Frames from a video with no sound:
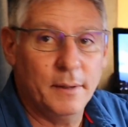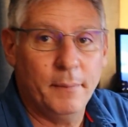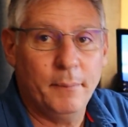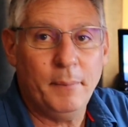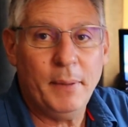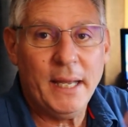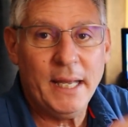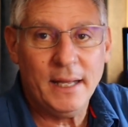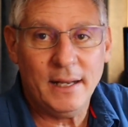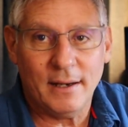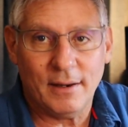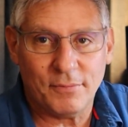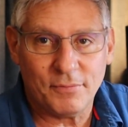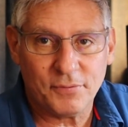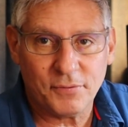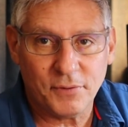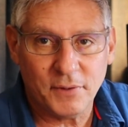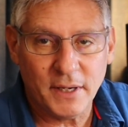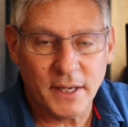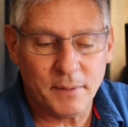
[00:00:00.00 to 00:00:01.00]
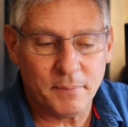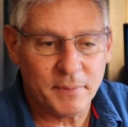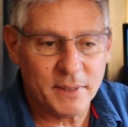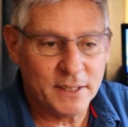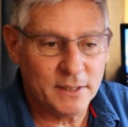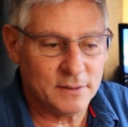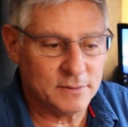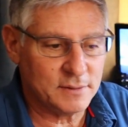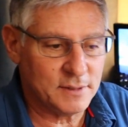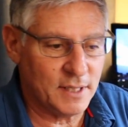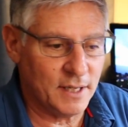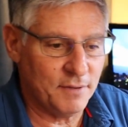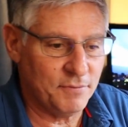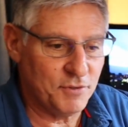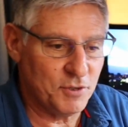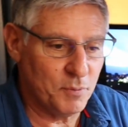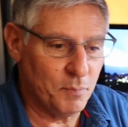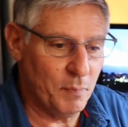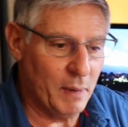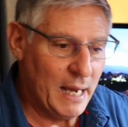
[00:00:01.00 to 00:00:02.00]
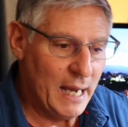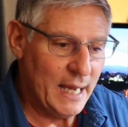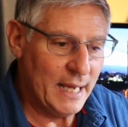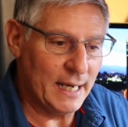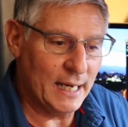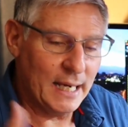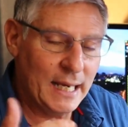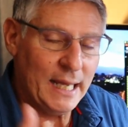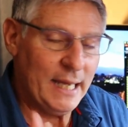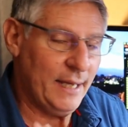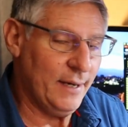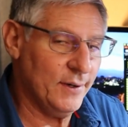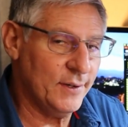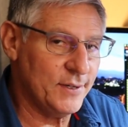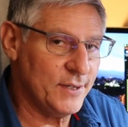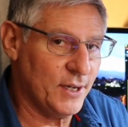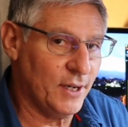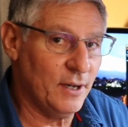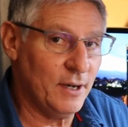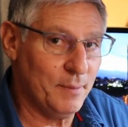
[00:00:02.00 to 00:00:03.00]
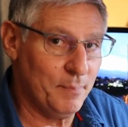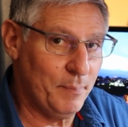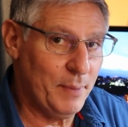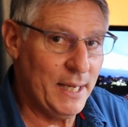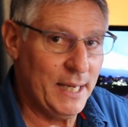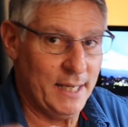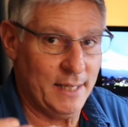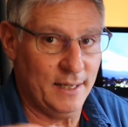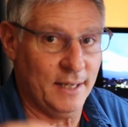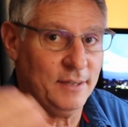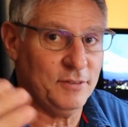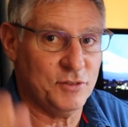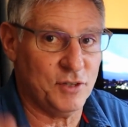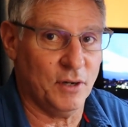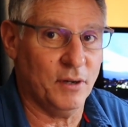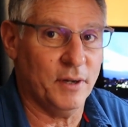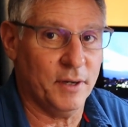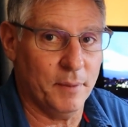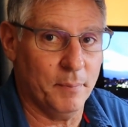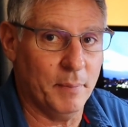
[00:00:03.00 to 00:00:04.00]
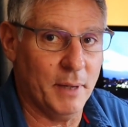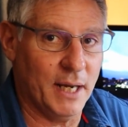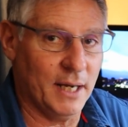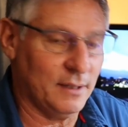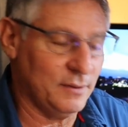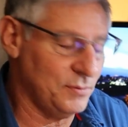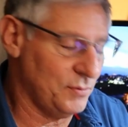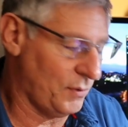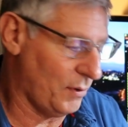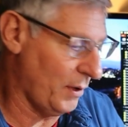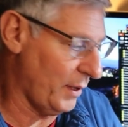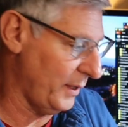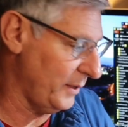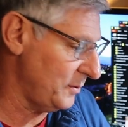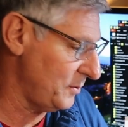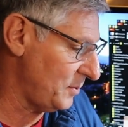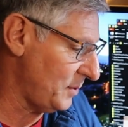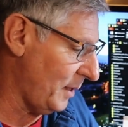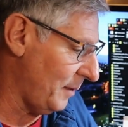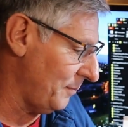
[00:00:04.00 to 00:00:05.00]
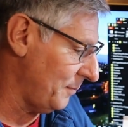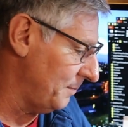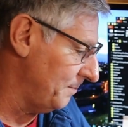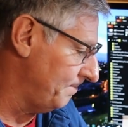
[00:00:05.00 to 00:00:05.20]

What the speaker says: pay it up front, because if you buy it later, you're going to pay an extra $100 for all this stuff.